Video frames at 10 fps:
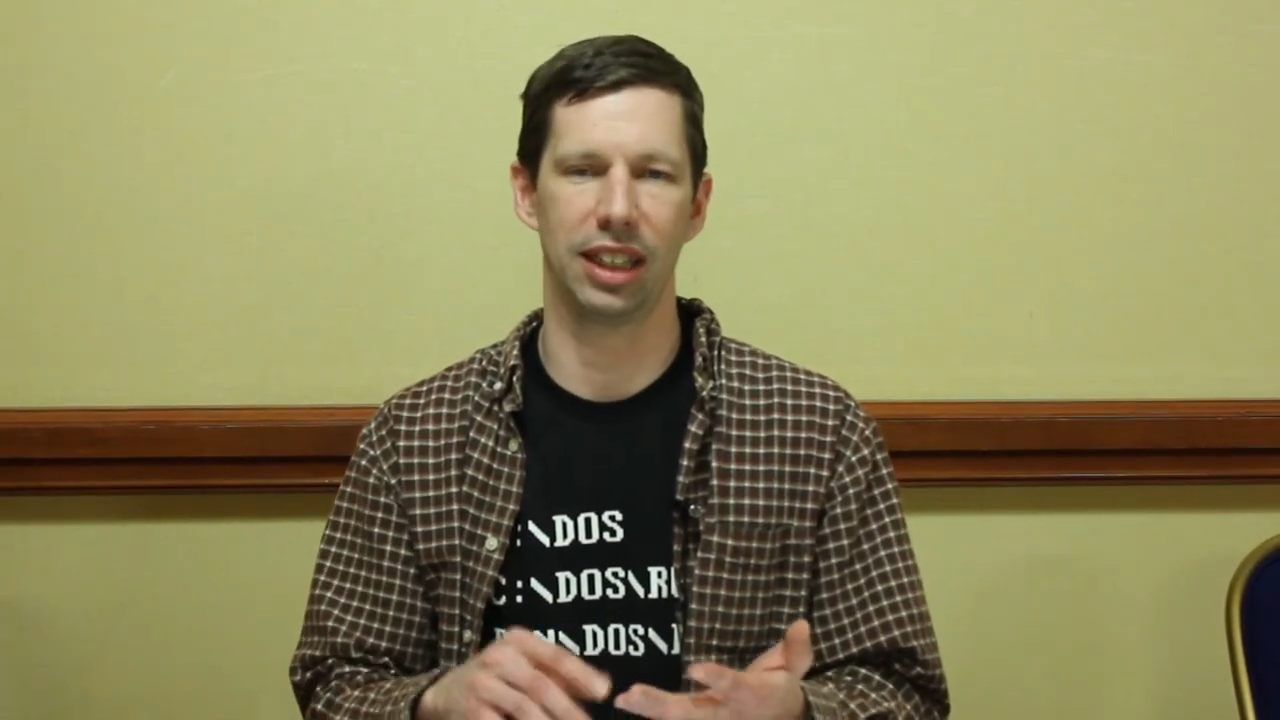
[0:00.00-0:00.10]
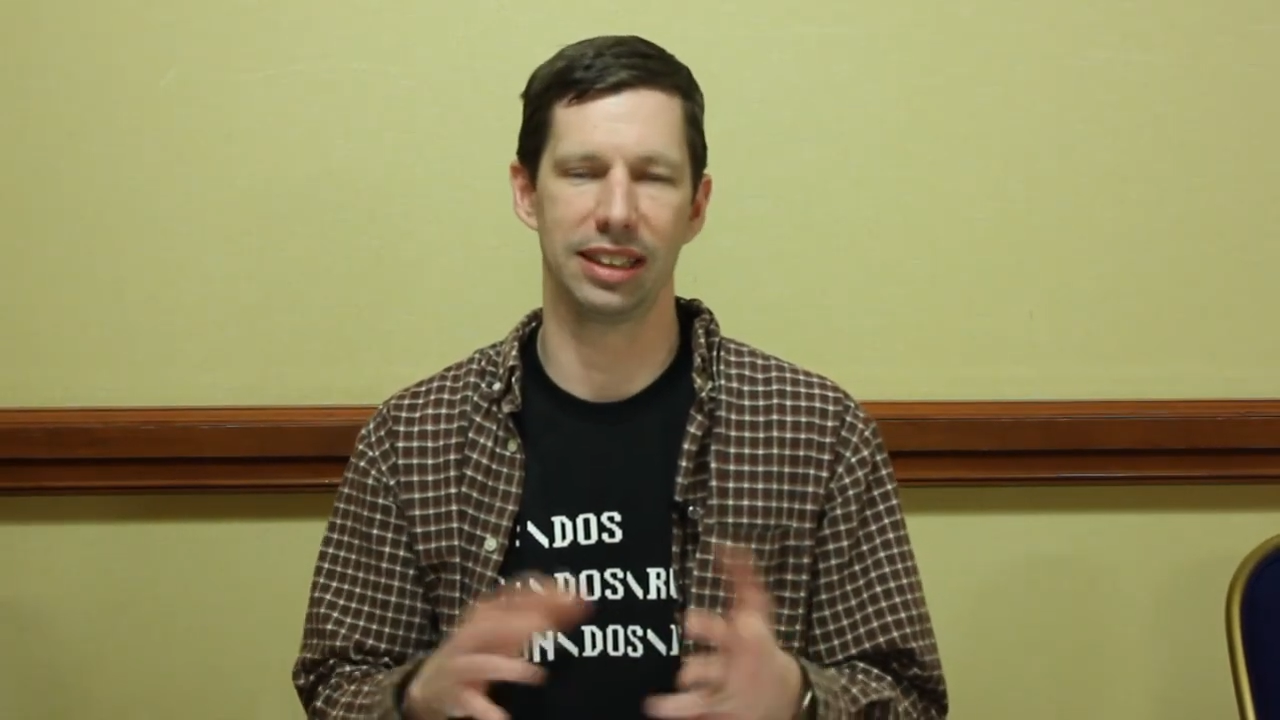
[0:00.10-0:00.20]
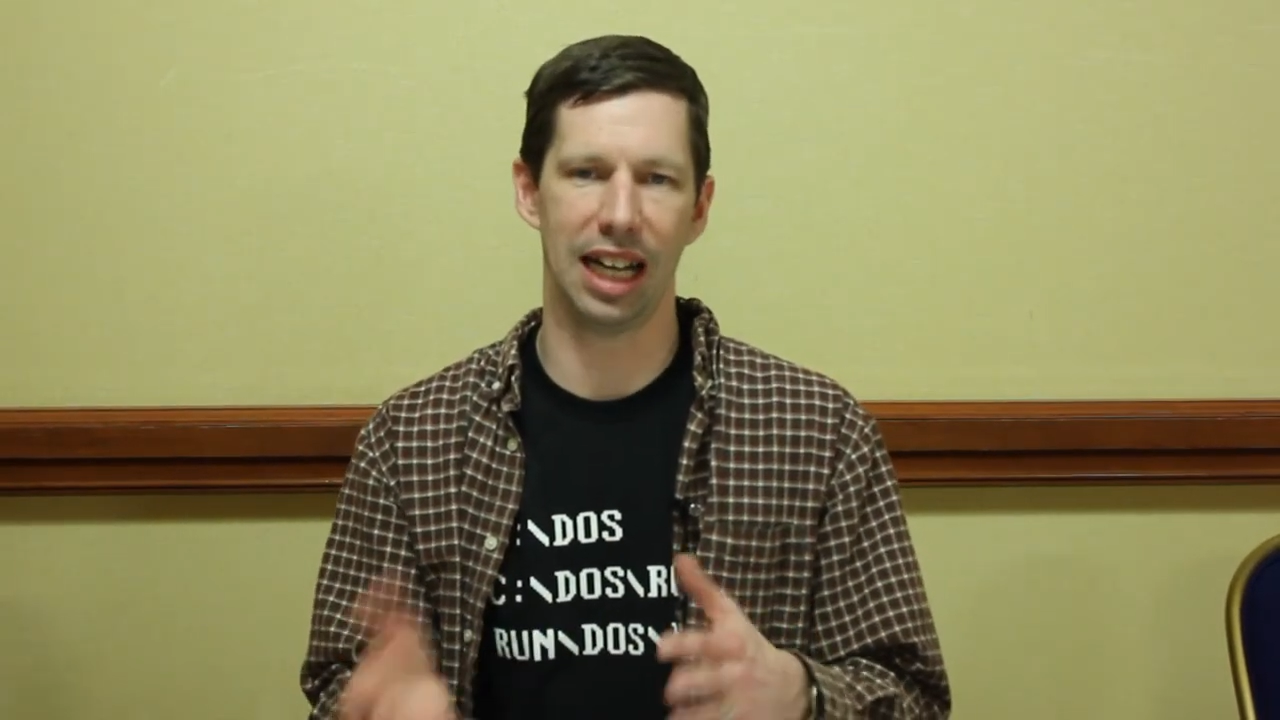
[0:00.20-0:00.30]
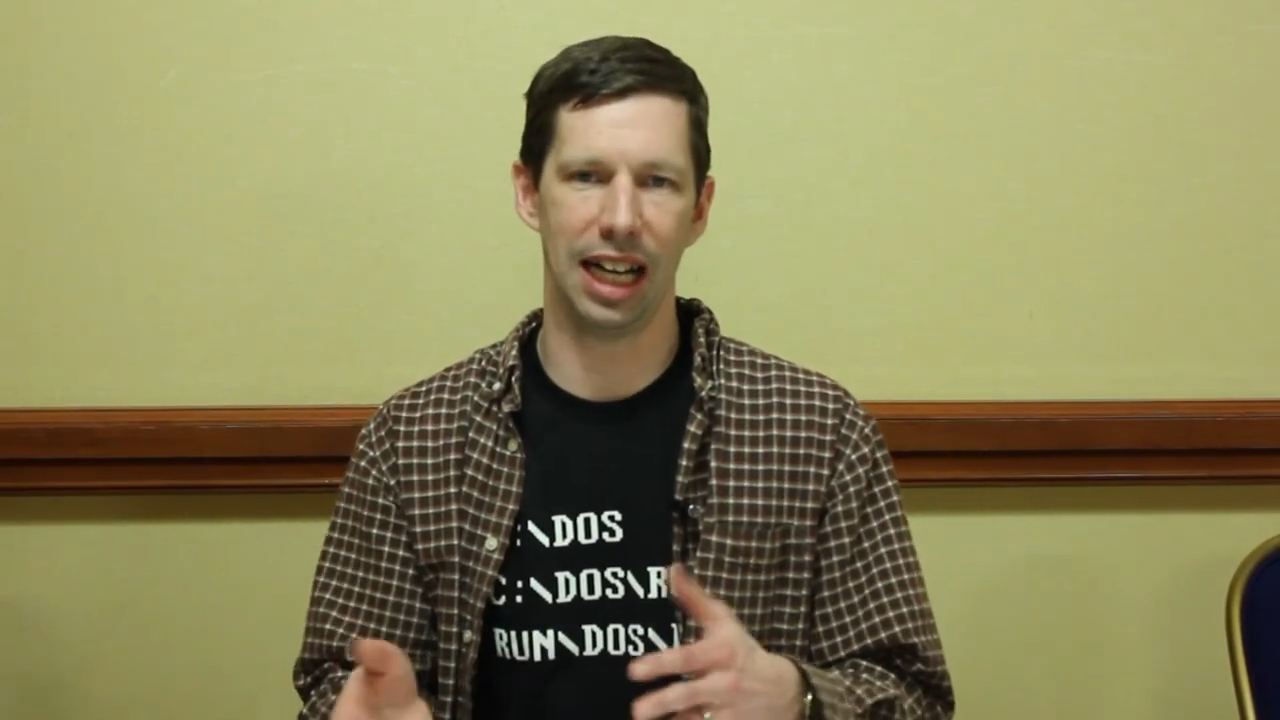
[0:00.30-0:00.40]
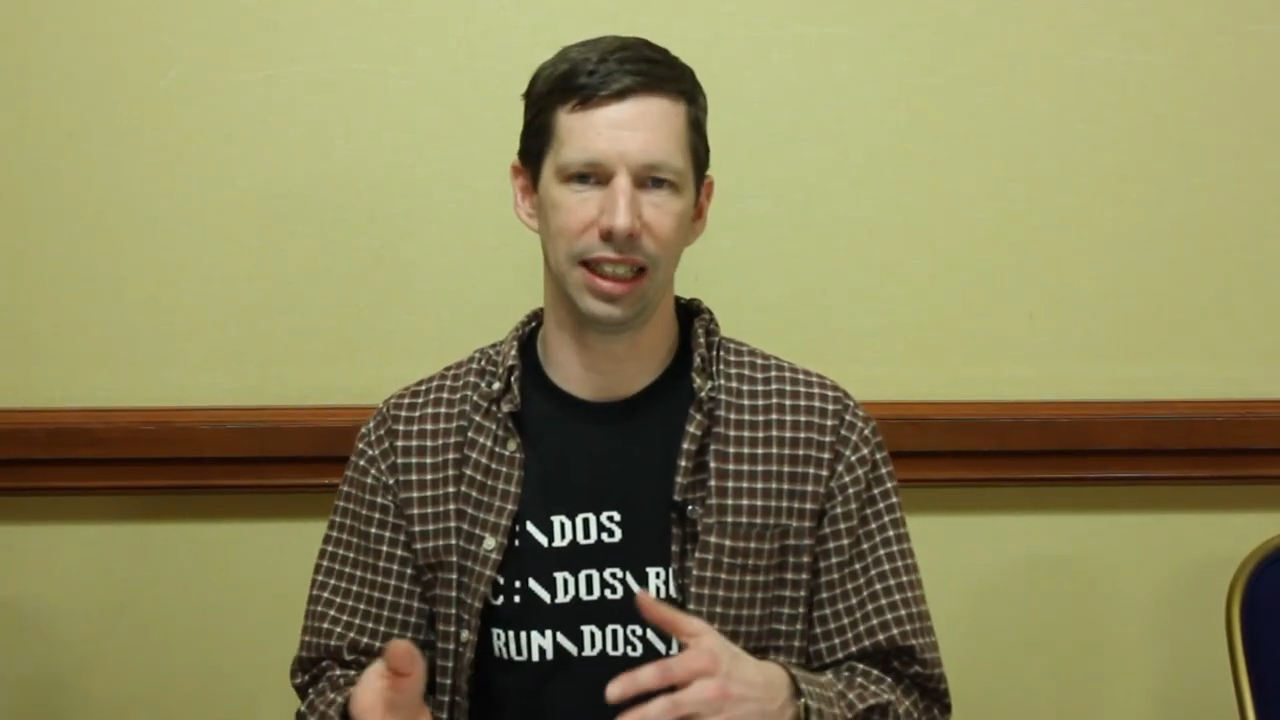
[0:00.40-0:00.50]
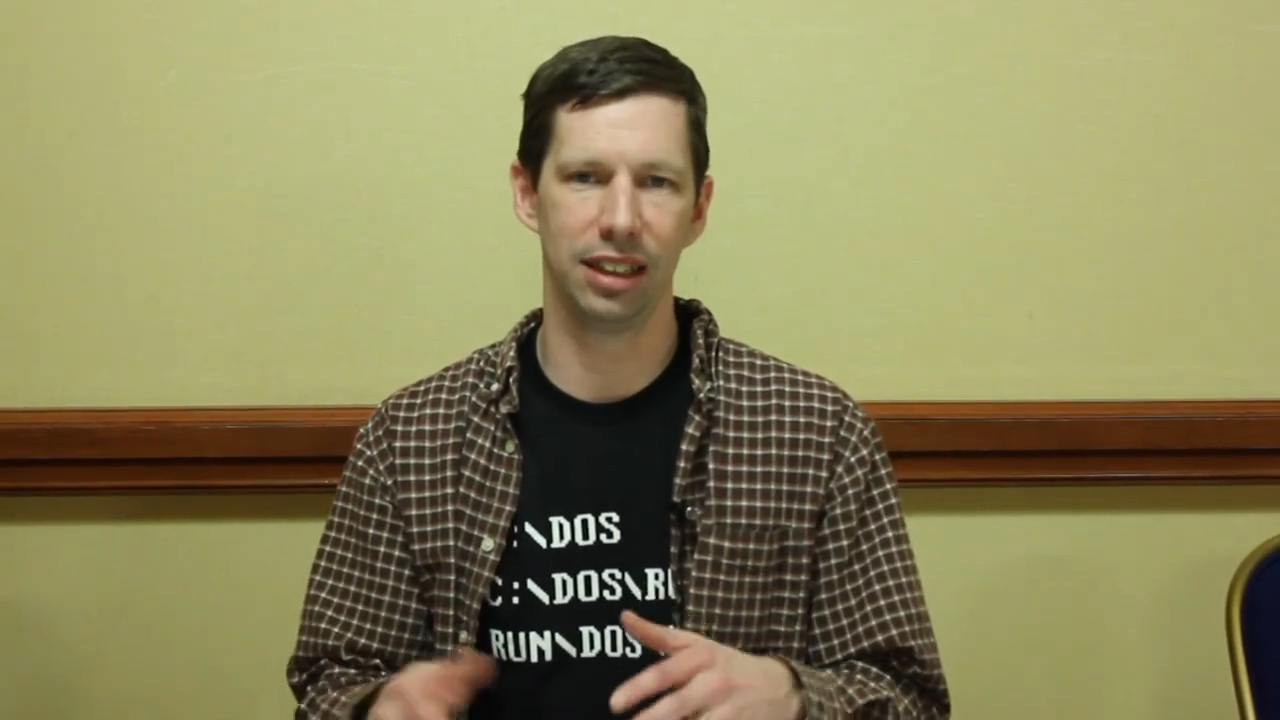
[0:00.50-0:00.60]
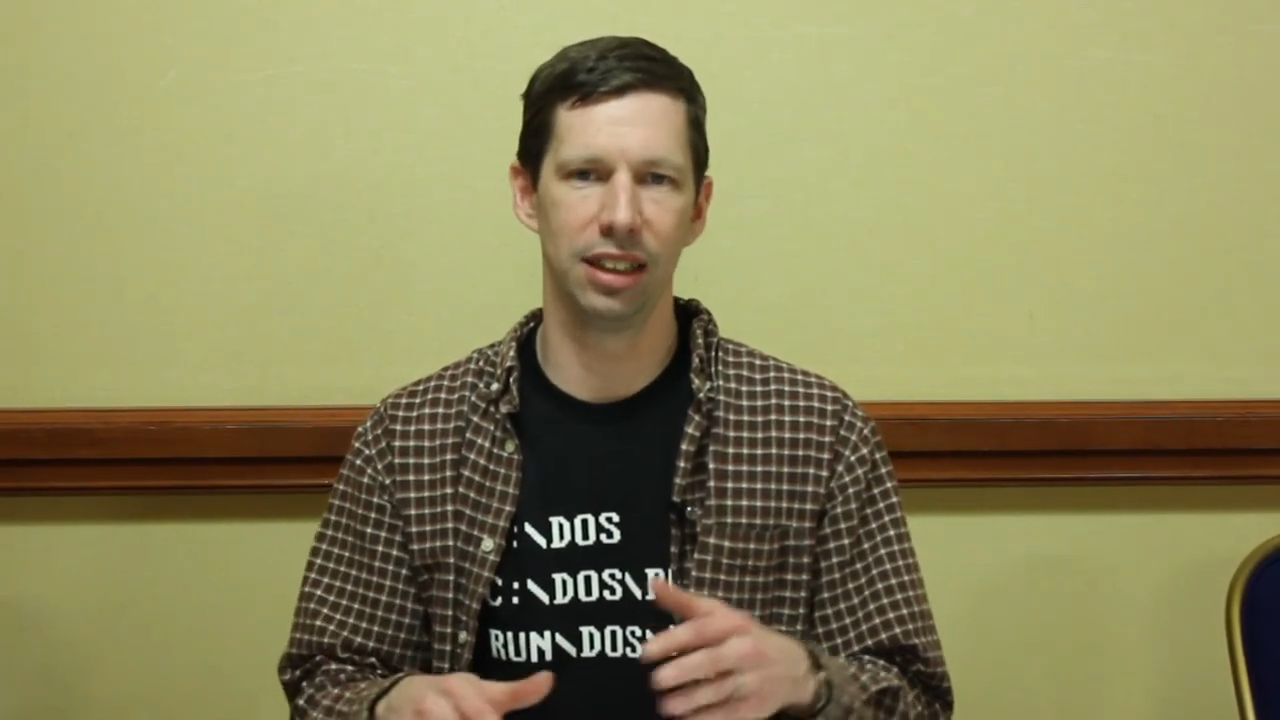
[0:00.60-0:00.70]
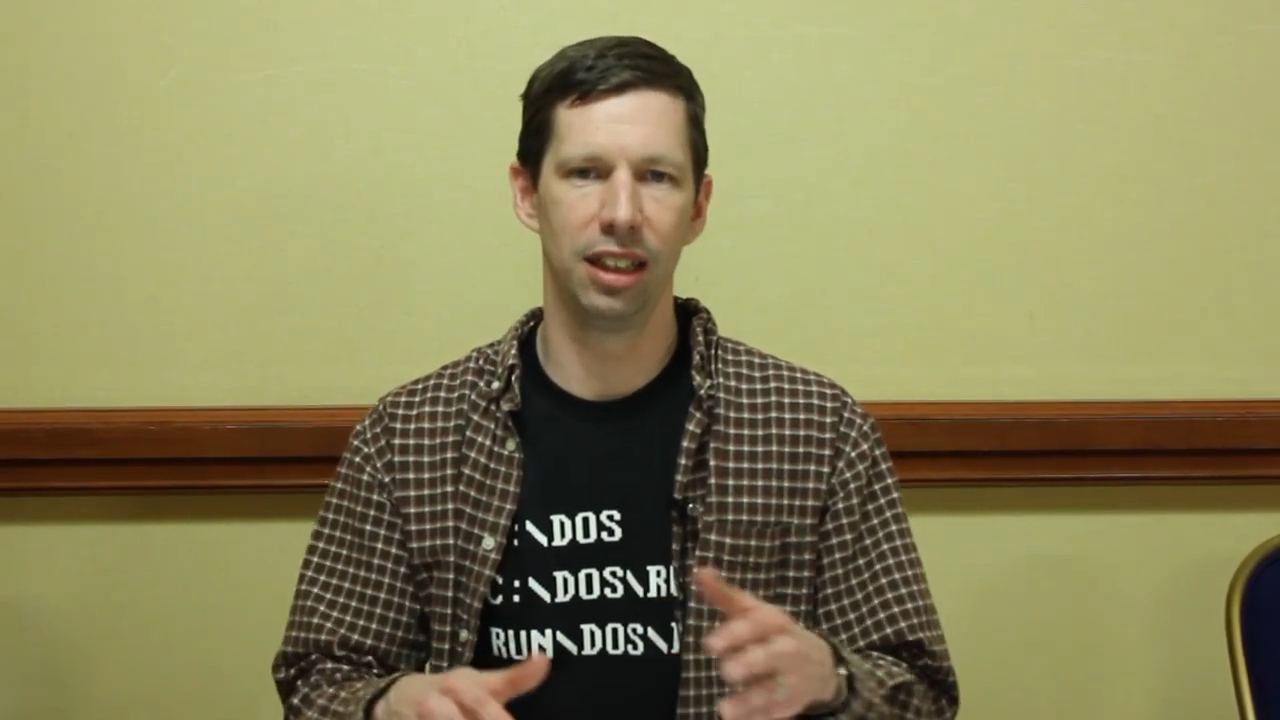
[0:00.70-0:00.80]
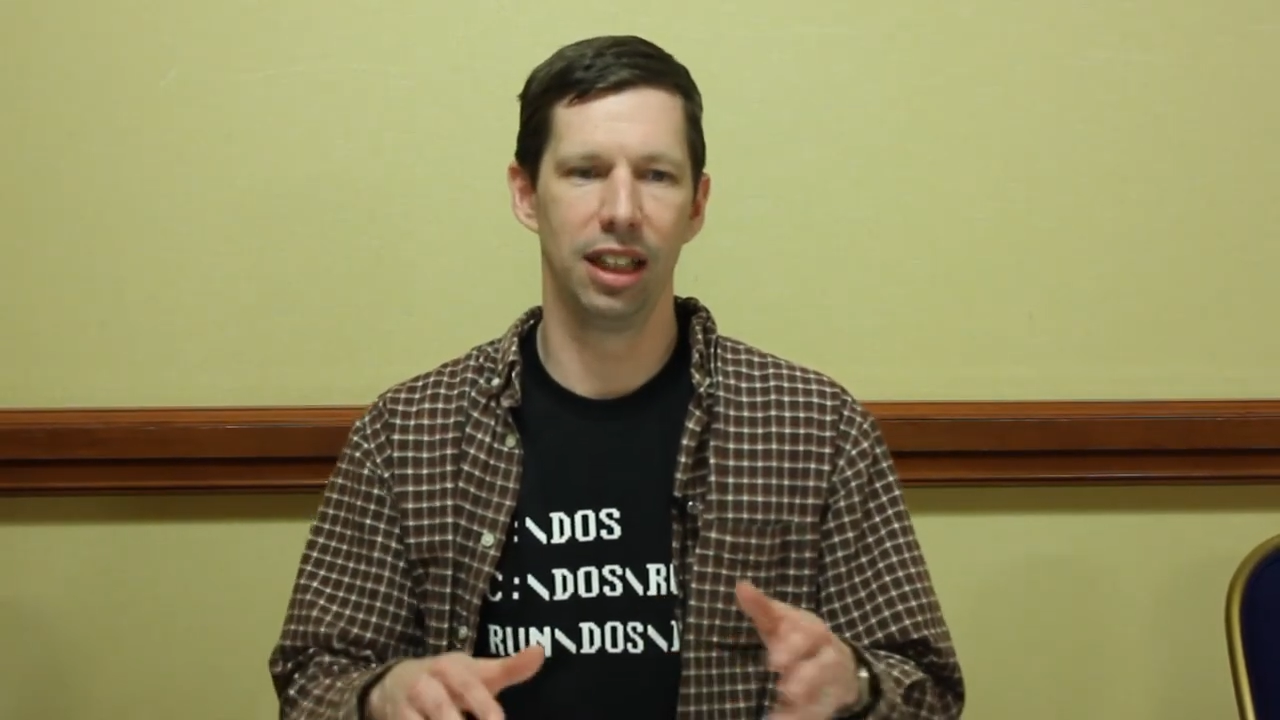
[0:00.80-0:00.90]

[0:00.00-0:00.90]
things on it,